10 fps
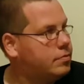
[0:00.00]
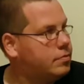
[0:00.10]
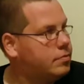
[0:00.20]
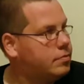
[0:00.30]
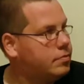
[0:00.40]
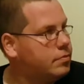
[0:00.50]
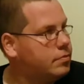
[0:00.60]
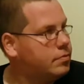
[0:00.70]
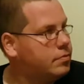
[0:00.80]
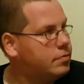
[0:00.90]

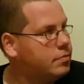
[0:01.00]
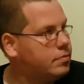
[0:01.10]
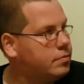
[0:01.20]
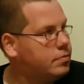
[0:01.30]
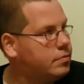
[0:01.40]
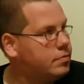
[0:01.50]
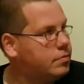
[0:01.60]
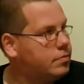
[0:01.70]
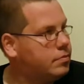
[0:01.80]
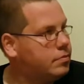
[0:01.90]

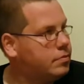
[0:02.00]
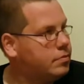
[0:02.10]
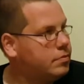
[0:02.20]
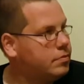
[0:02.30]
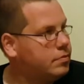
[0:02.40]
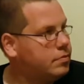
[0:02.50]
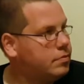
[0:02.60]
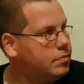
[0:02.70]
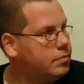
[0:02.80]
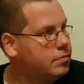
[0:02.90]

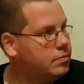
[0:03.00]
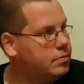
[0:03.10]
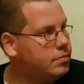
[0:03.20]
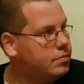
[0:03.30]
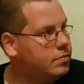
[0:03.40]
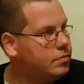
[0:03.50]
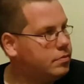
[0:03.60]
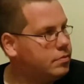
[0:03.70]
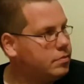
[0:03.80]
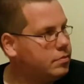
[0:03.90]

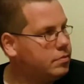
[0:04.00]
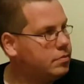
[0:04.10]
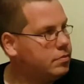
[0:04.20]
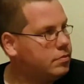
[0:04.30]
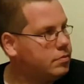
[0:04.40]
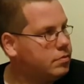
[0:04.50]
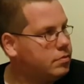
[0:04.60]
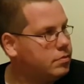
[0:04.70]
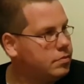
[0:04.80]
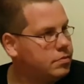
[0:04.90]

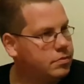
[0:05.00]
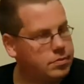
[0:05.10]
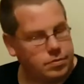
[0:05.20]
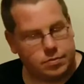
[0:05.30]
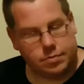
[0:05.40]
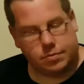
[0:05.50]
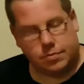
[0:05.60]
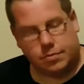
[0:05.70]
This person isn't speaking.